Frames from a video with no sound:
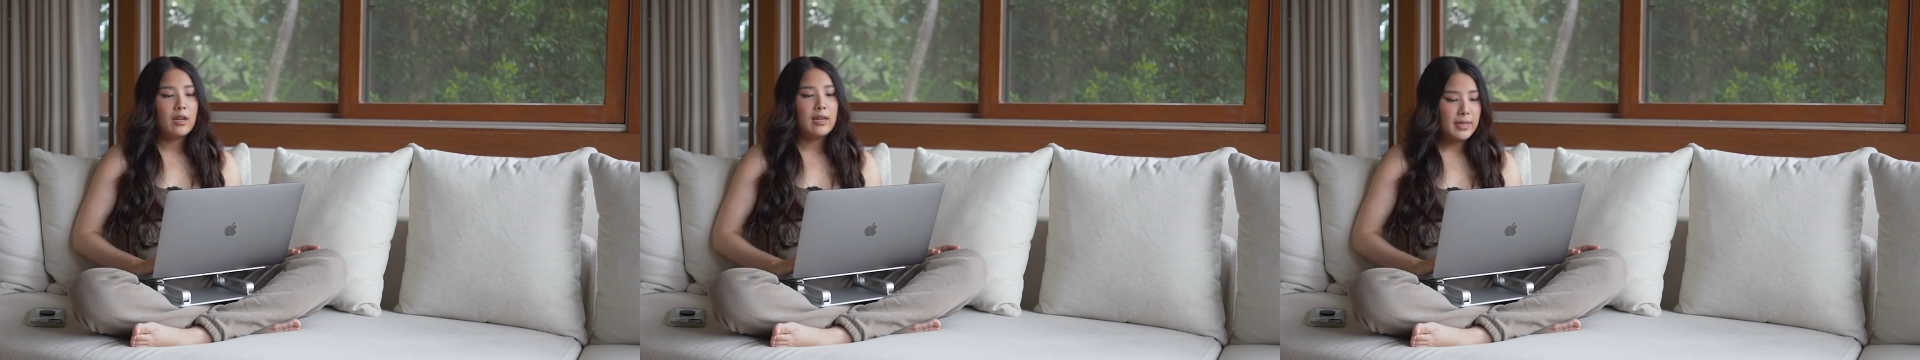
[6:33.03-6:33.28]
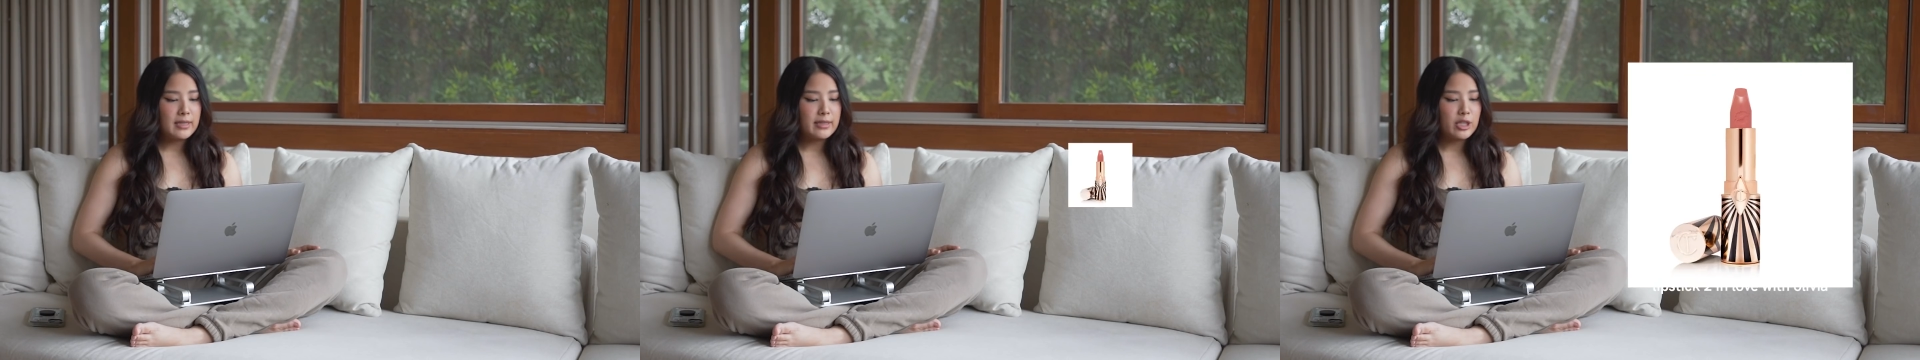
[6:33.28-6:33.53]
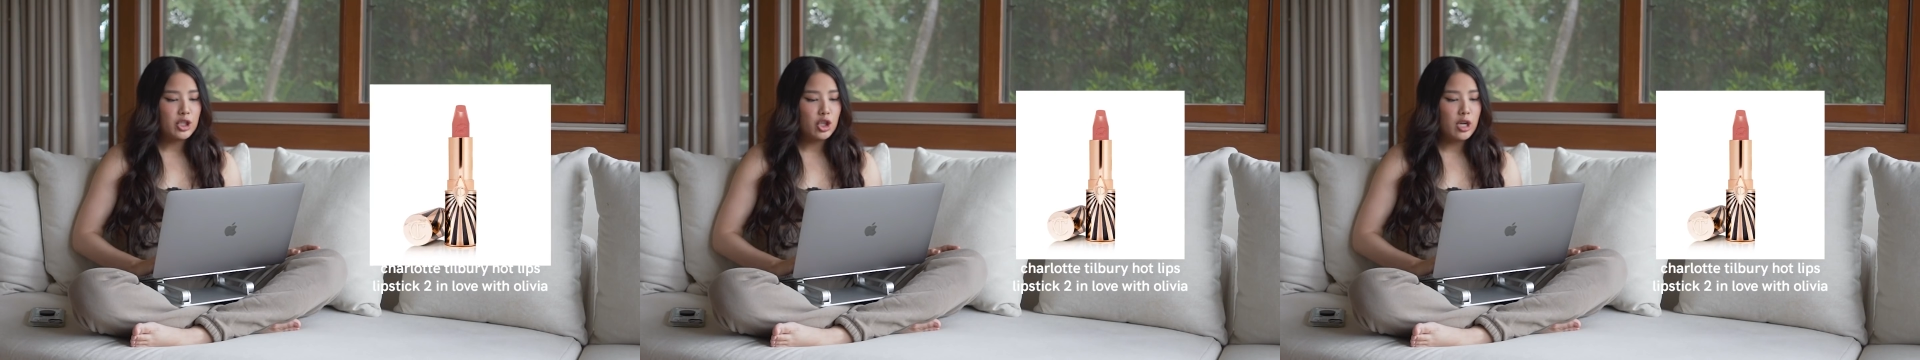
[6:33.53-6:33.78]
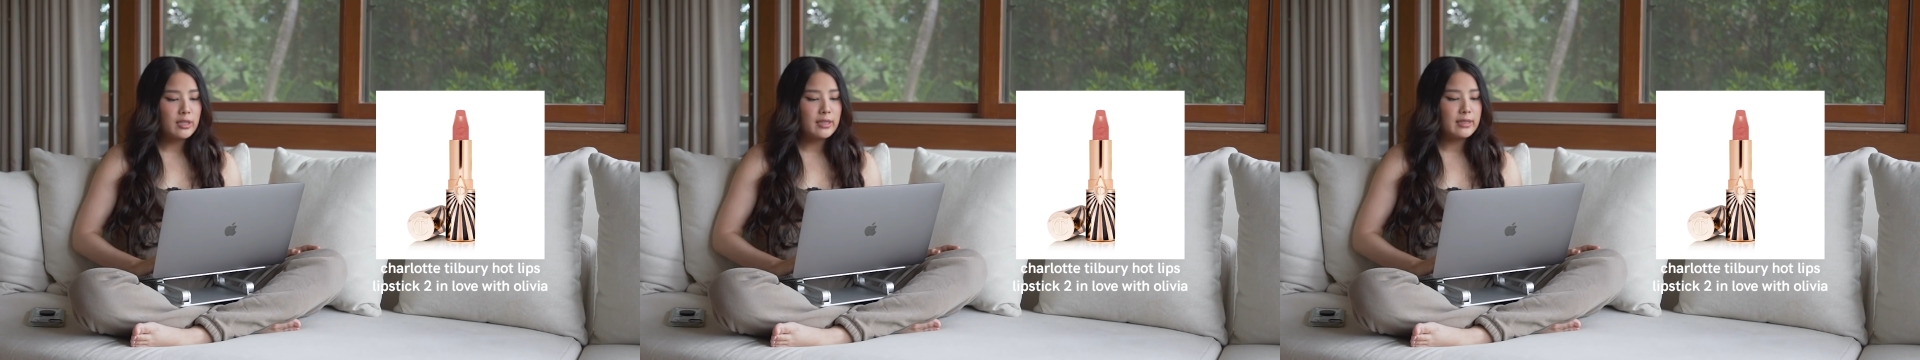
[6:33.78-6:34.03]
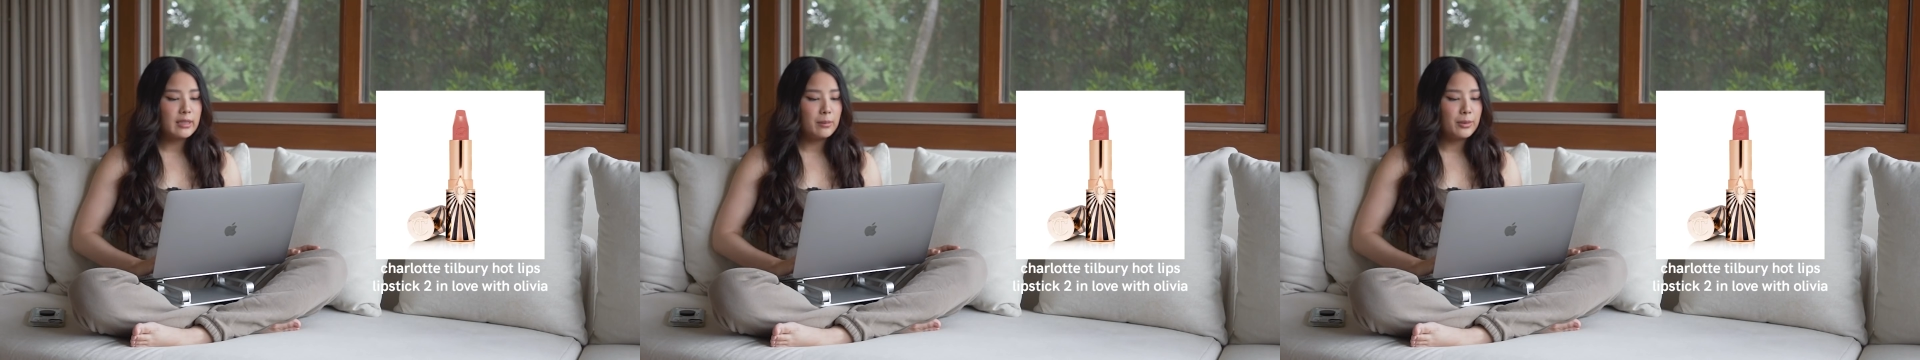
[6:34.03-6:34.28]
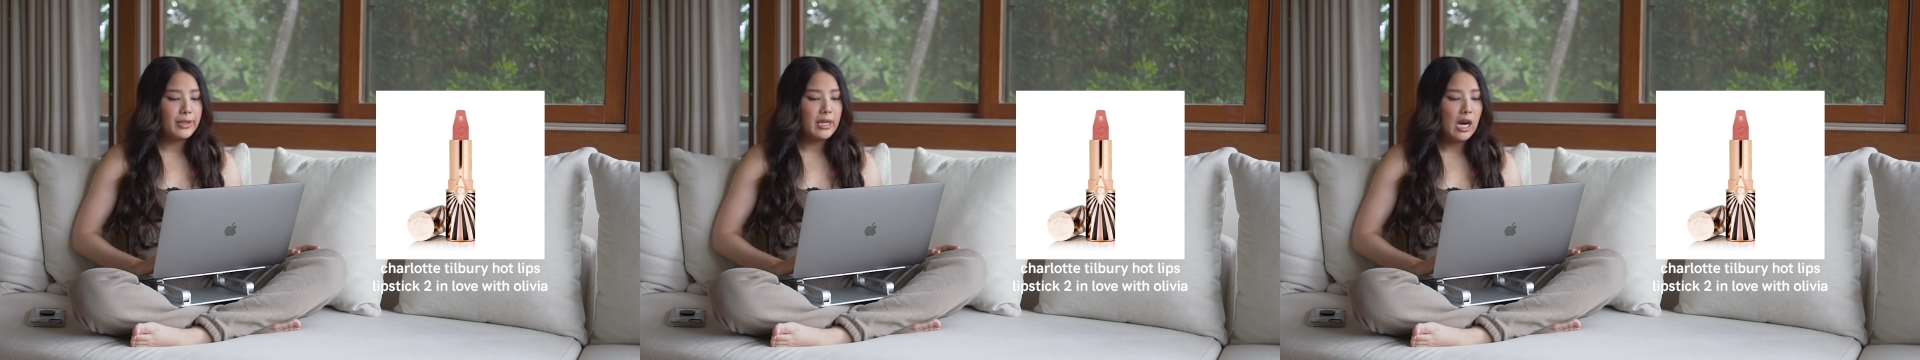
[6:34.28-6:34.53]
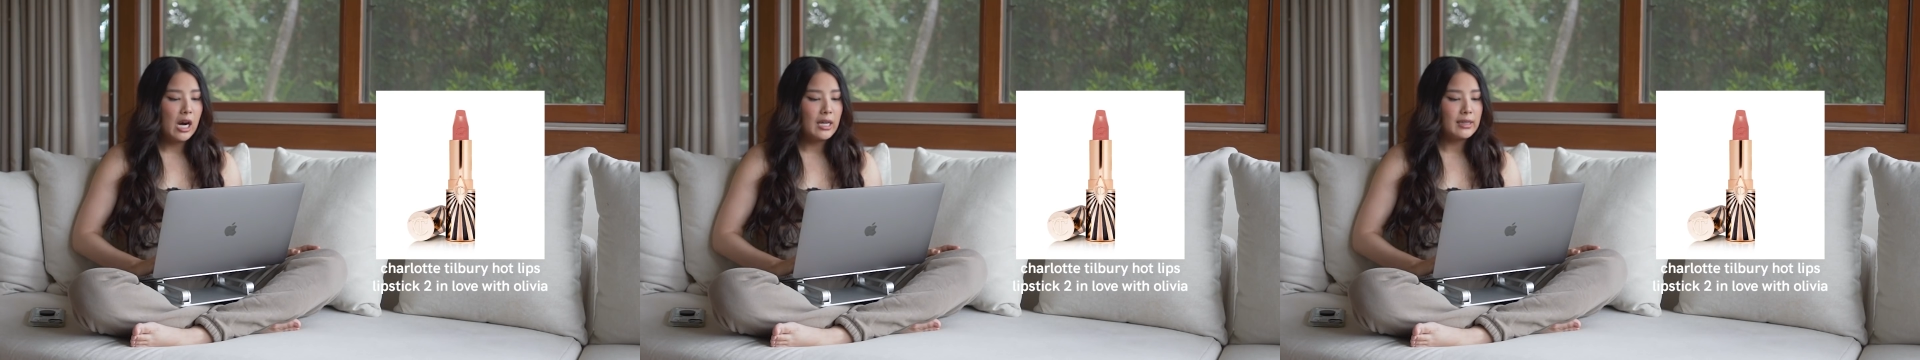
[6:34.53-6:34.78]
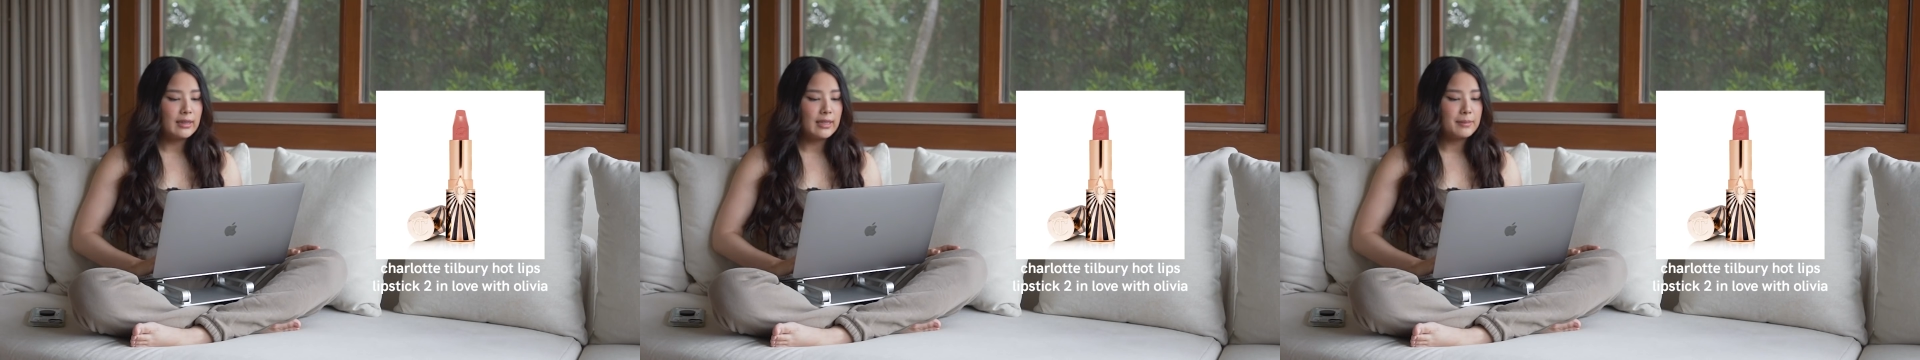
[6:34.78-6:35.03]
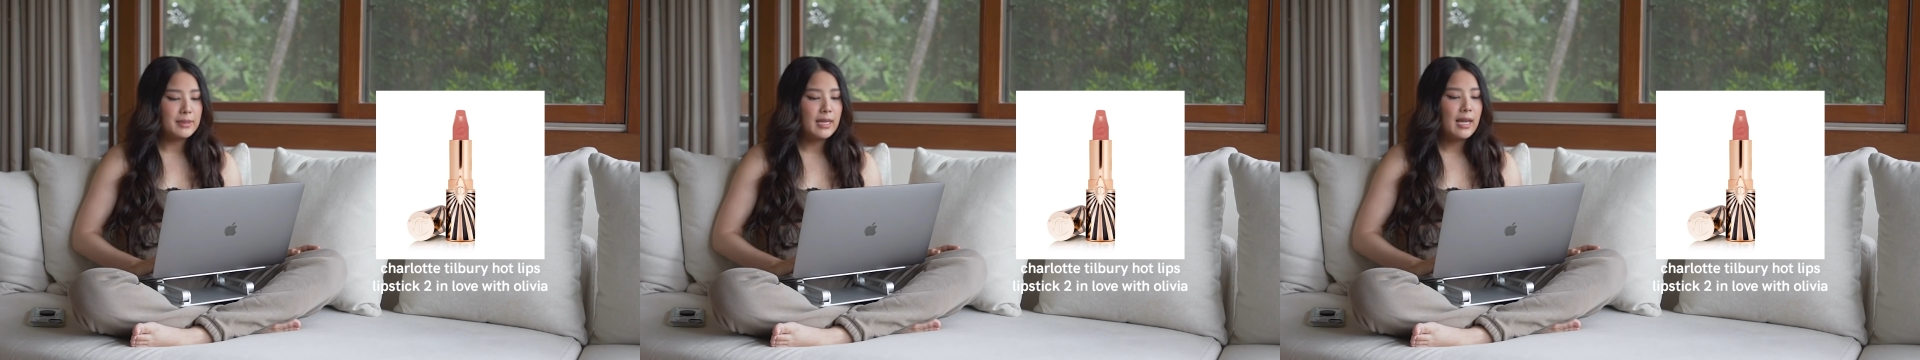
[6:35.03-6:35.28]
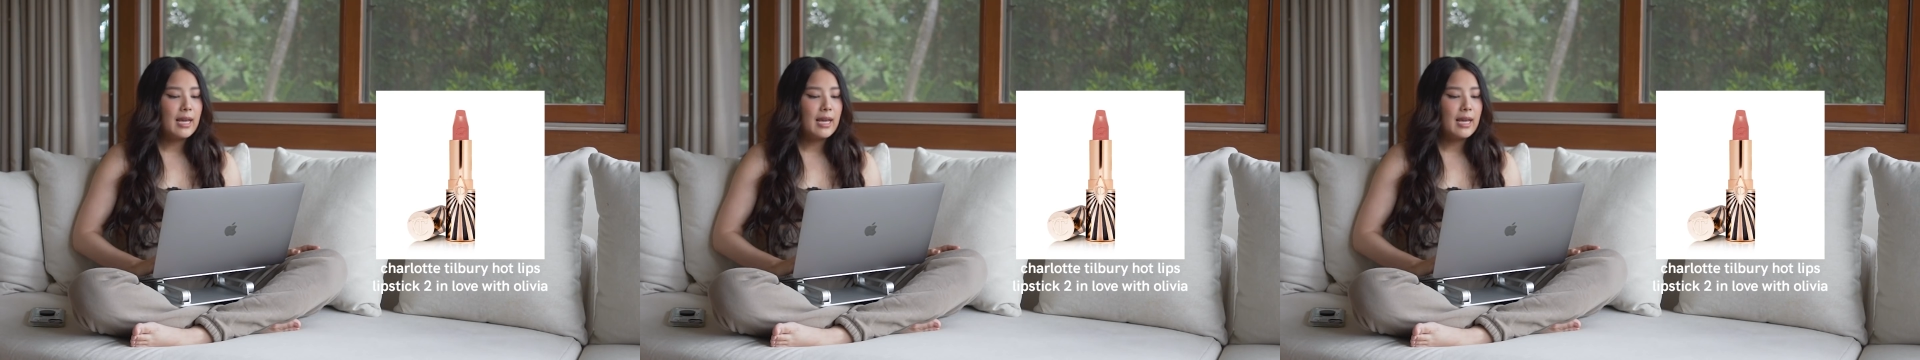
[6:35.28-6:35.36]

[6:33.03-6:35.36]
is the Charlotte Tilbury Hot Lips